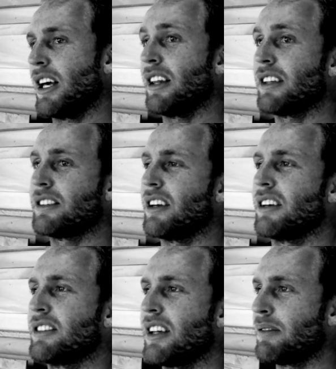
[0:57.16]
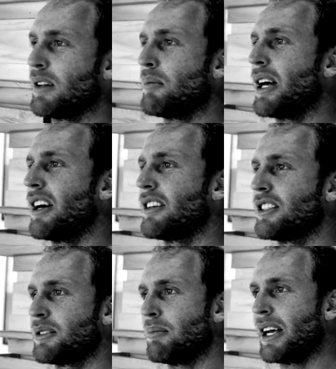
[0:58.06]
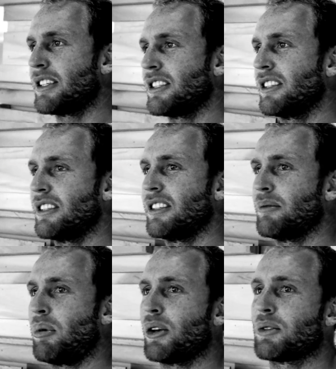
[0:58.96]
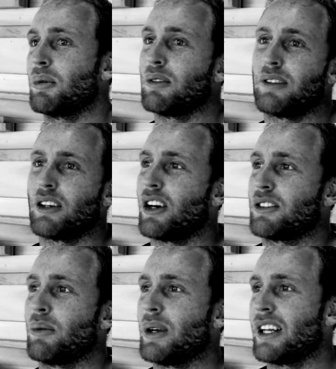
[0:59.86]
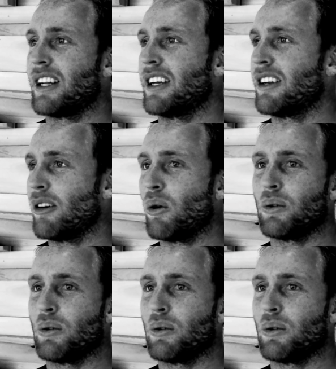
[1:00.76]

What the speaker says: it's definitely better. It just makes it possible for guys to win it at all